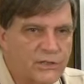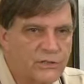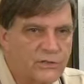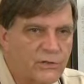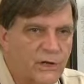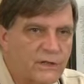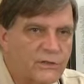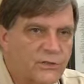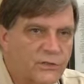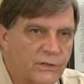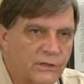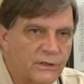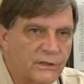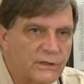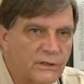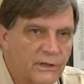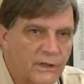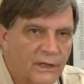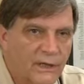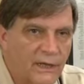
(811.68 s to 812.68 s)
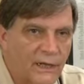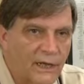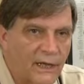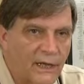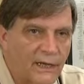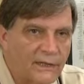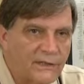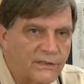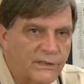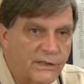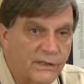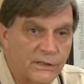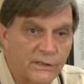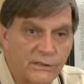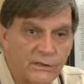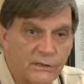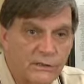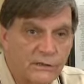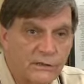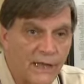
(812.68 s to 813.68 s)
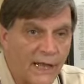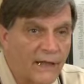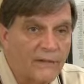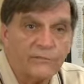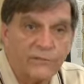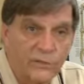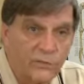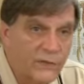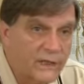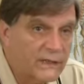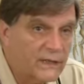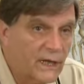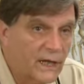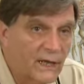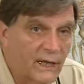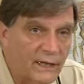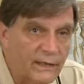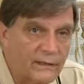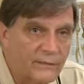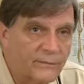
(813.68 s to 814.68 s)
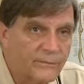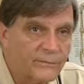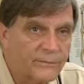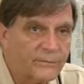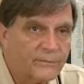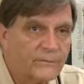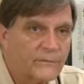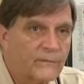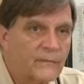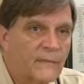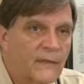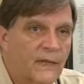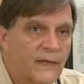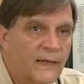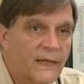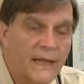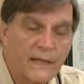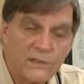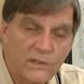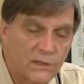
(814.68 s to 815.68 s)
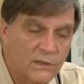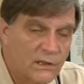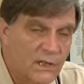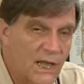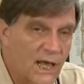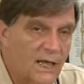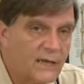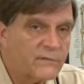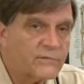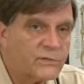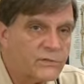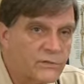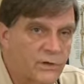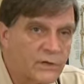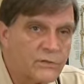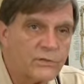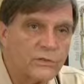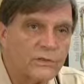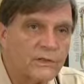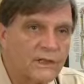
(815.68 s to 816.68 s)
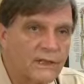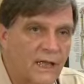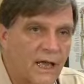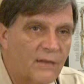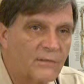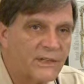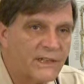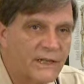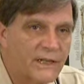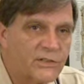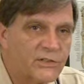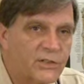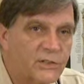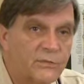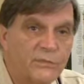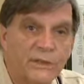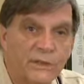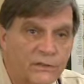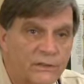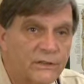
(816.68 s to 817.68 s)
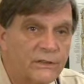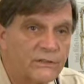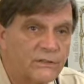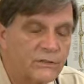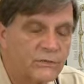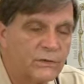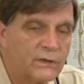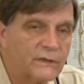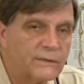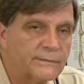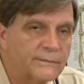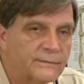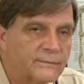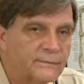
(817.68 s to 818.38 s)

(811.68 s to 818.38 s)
structure until after we die. It has a lot of structural accommodation built into it.